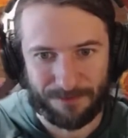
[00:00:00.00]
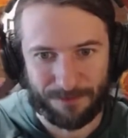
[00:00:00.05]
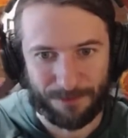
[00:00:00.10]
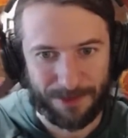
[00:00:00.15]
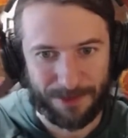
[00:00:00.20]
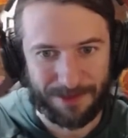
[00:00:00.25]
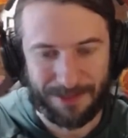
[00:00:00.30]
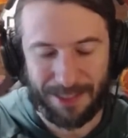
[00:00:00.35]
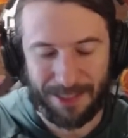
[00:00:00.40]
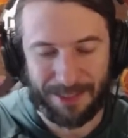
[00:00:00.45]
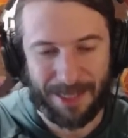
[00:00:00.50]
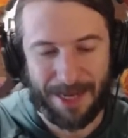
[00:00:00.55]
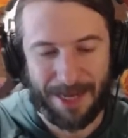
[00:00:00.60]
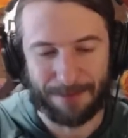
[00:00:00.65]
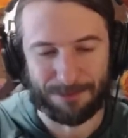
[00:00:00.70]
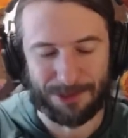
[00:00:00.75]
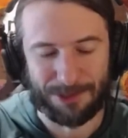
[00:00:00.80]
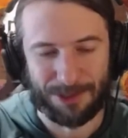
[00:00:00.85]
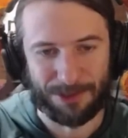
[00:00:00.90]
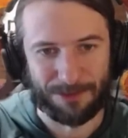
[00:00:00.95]
that
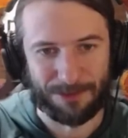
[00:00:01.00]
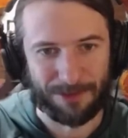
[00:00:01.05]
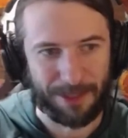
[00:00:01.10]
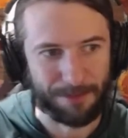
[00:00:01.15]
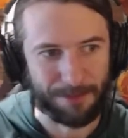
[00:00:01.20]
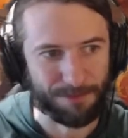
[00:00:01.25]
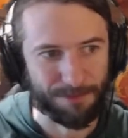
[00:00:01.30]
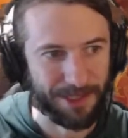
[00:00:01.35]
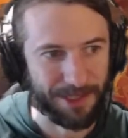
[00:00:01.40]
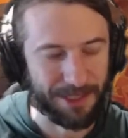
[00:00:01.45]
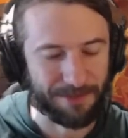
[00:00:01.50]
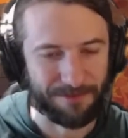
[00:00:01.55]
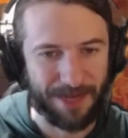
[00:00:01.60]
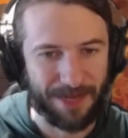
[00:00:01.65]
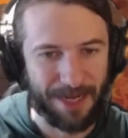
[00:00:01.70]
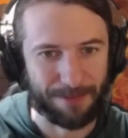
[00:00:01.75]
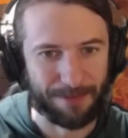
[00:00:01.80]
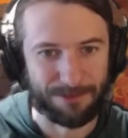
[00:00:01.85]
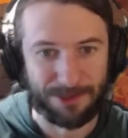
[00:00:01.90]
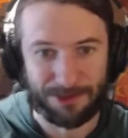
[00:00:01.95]
games do. Like plenty of
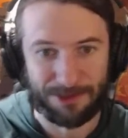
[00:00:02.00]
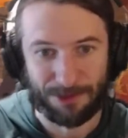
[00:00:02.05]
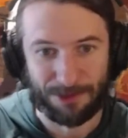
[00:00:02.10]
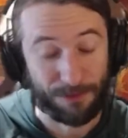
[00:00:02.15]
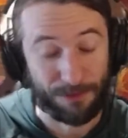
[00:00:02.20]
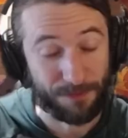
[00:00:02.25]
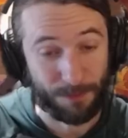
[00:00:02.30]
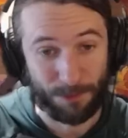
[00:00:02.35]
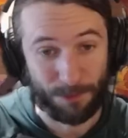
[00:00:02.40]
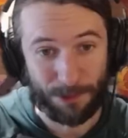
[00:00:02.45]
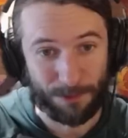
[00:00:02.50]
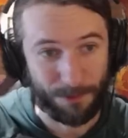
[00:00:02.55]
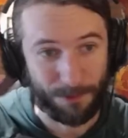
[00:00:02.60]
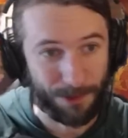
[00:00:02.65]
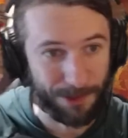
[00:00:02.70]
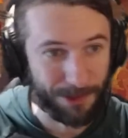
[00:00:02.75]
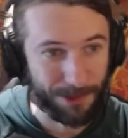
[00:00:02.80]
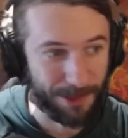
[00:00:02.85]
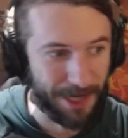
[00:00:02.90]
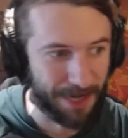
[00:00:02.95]
games stole from World of
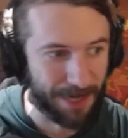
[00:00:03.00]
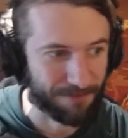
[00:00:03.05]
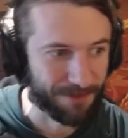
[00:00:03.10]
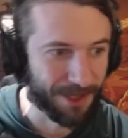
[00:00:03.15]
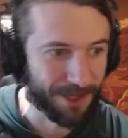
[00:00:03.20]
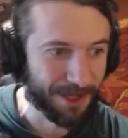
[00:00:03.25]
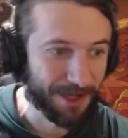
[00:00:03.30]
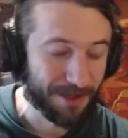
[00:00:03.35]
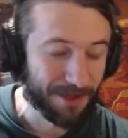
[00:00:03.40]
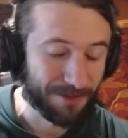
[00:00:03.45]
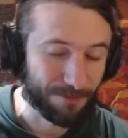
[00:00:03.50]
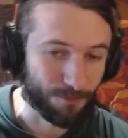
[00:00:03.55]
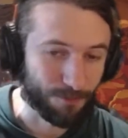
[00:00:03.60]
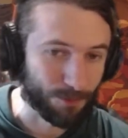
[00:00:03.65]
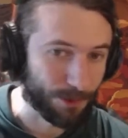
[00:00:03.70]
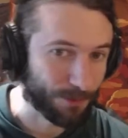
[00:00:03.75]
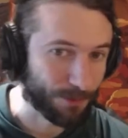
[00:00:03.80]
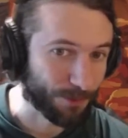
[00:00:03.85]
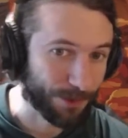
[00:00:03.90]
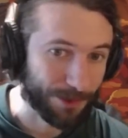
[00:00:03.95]
Warcraft,
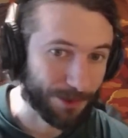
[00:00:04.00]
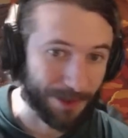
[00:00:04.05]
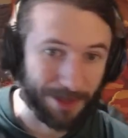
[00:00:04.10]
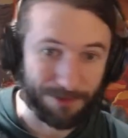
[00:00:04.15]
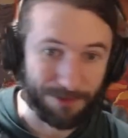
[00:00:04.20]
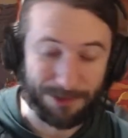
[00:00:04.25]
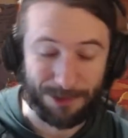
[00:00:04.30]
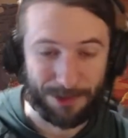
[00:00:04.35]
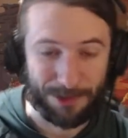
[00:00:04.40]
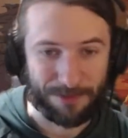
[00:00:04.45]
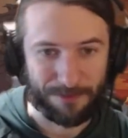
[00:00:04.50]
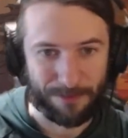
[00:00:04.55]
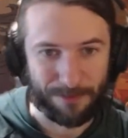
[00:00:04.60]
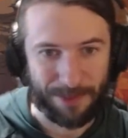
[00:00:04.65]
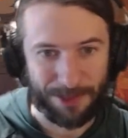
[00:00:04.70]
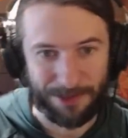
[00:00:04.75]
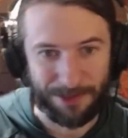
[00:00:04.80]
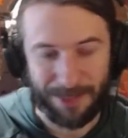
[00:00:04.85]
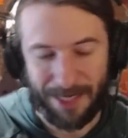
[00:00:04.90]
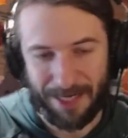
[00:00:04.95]
World of Warcraft stolen from
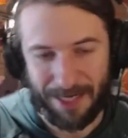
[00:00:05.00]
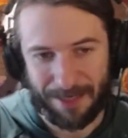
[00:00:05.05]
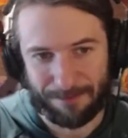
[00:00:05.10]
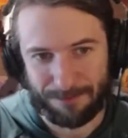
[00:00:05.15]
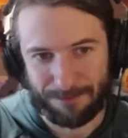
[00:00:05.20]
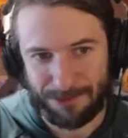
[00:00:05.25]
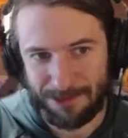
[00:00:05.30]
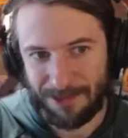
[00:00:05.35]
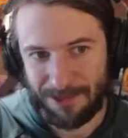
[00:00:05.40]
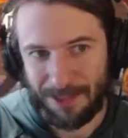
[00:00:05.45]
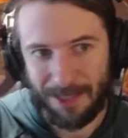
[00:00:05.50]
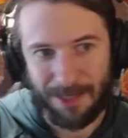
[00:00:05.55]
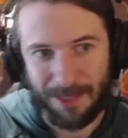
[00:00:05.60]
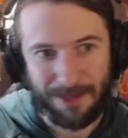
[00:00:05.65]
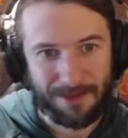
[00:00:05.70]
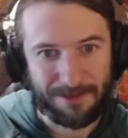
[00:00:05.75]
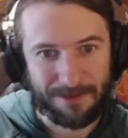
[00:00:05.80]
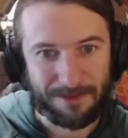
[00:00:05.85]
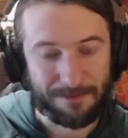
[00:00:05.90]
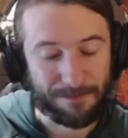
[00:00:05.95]
other games,
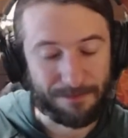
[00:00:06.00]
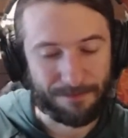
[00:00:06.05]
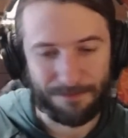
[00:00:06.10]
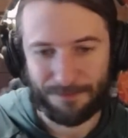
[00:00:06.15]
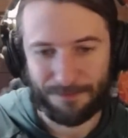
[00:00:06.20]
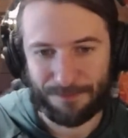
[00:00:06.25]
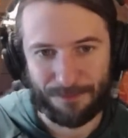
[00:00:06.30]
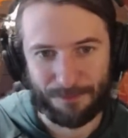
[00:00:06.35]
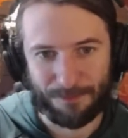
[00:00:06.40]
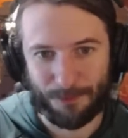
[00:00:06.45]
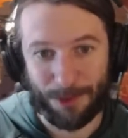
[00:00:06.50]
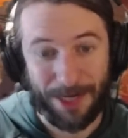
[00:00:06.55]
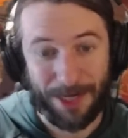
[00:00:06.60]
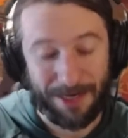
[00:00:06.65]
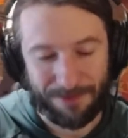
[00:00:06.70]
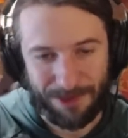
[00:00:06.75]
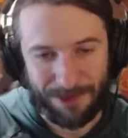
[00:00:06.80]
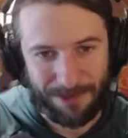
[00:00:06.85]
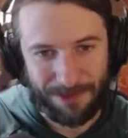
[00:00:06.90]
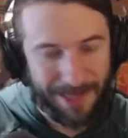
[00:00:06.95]

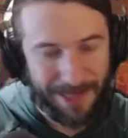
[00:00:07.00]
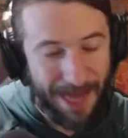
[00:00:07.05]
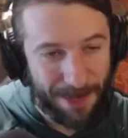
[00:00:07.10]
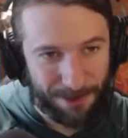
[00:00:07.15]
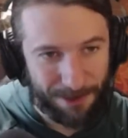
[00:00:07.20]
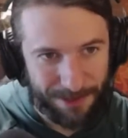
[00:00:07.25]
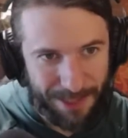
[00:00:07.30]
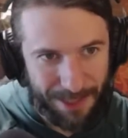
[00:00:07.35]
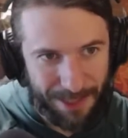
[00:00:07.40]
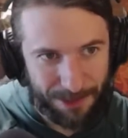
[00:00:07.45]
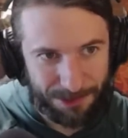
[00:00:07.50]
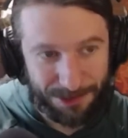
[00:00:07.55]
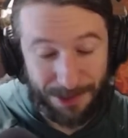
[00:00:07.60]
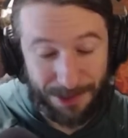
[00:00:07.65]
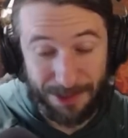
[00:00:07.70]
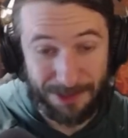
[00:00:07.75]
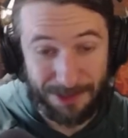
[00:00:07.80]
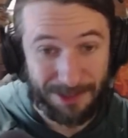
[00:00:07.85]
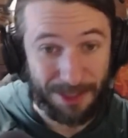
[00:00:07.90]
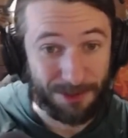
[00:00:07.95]
whatever. Like I don't care as long
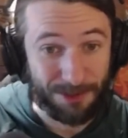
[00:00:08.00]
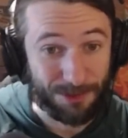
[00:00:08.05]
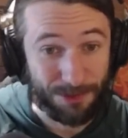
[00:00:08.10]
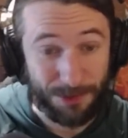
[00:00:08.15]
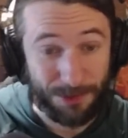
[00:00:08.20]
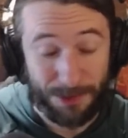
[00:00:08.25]
as they do their own